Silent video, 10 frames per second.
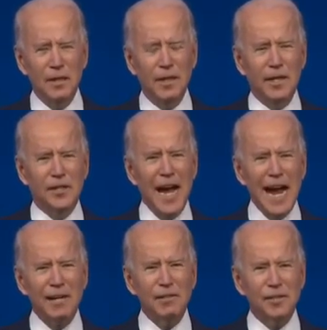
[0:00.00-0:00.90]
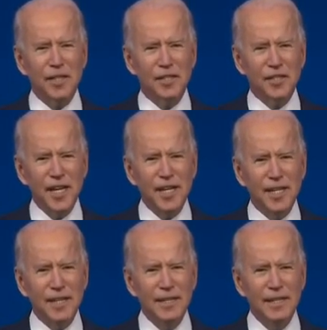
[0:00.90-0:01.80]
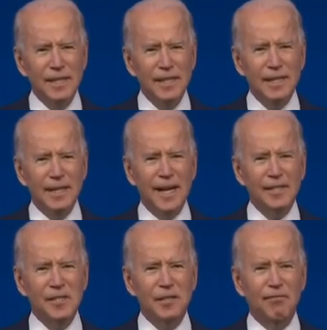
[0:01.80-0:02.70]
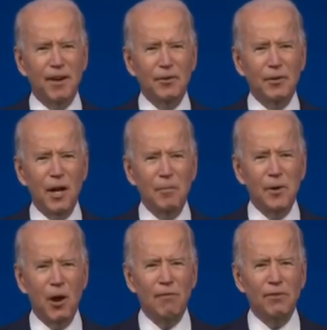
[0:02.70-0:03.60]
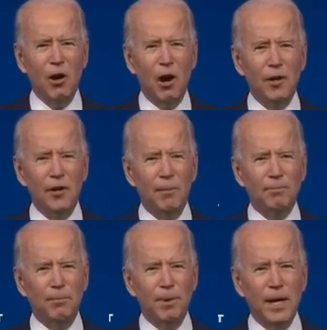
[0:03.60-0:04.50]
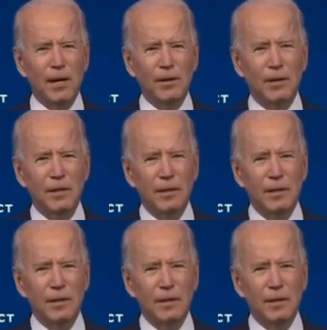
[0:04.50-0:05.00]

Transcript: The attackers succeeded in catching the federal government off guard and unprepared.